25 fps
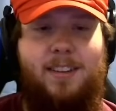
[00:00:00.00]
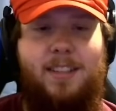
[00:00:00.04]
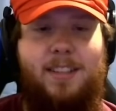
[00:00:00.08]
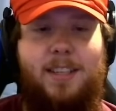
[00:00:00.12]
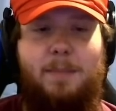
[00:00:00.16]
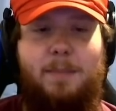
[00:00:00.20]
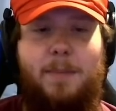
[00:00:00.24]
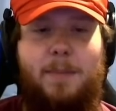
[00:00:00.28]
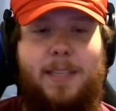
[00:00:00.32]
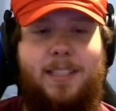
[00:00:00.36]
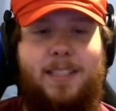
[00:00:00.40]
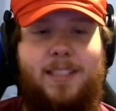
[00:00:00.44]
He
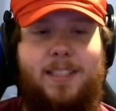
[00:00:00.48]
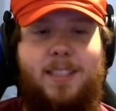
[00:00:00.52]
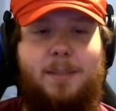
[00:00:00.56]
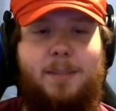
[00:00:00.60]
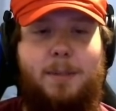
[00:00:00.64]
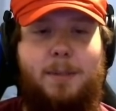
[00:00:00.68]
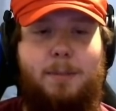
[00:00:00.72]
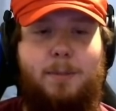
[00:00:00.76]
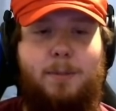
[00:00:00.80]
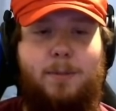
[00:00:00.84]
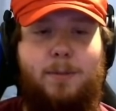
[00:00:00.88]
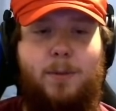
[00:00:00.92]
messaged
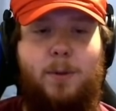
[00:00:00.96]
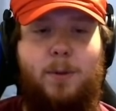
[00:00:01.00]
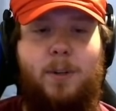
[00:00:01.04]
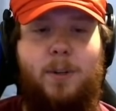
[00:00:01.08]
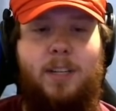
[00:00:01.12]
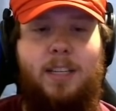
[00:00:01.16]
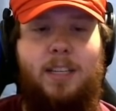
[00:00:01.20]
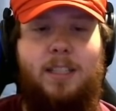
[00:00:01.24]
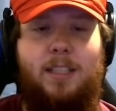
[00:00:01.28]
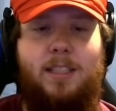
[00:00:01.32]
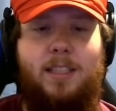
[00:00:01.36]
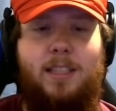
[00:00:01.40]
me before.
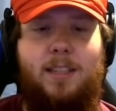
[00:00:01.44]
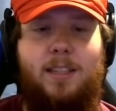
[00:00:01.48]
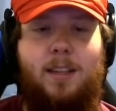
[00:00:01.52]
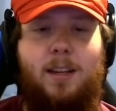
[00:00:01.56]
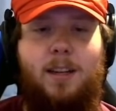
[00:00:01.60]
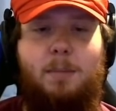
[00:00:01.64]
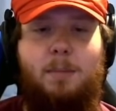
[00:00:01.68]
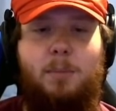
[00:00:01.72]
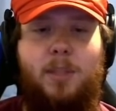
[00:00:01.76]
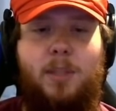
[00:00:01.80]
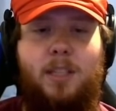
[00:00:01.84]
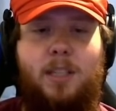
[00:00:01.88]
He said,
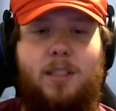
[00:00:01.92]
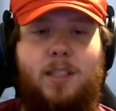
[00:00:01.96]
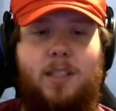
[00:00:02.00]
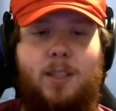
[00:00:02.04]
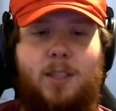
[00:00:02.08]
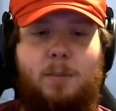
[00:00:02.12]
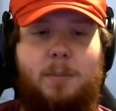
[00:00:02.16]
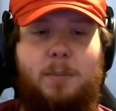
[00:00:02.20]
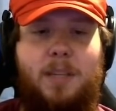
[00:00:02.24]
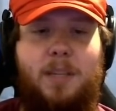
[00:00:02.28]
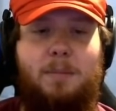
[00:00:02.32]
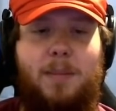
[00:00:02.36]
"Please
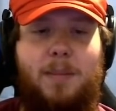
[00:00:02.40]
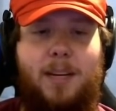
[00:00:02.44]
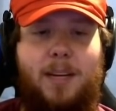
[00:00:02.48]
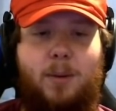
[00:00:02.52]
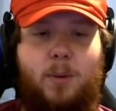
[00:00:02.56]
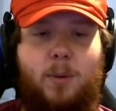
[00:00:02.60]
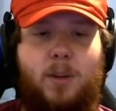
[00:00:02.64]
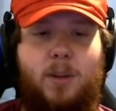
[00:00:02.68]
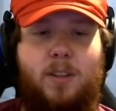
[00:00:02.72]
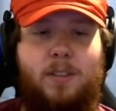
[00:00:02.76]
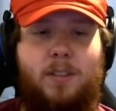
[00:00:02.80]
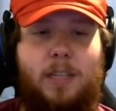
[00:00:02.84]
don't beat my
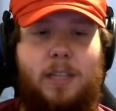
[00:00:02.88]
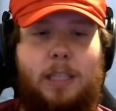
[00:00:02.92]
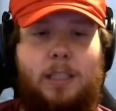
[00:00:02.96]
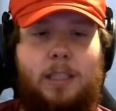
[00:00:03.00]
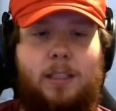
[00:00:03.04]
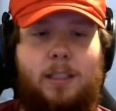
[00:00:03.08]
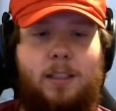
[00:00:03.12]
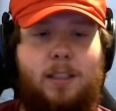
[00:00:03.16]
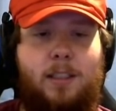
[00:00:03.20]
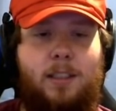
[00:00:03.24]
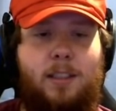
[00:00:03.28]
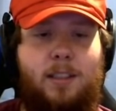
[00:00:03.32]
world
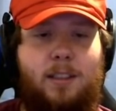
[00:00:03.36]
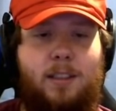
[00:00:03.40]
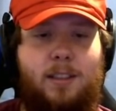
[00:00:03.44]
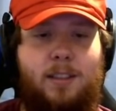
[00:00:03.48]
record.